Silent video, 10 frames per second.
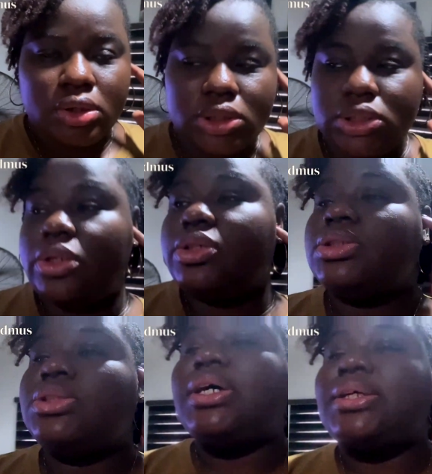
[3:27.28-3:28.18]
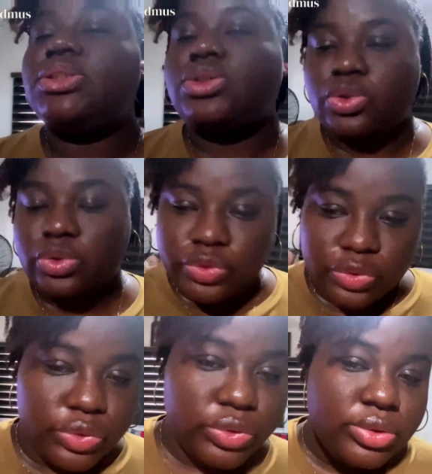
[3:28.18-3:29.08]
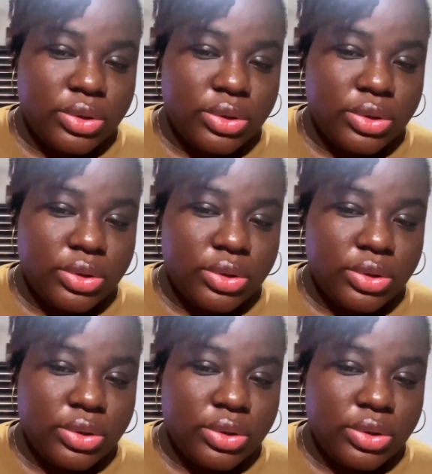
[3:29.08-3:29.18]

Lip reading: Turned that off.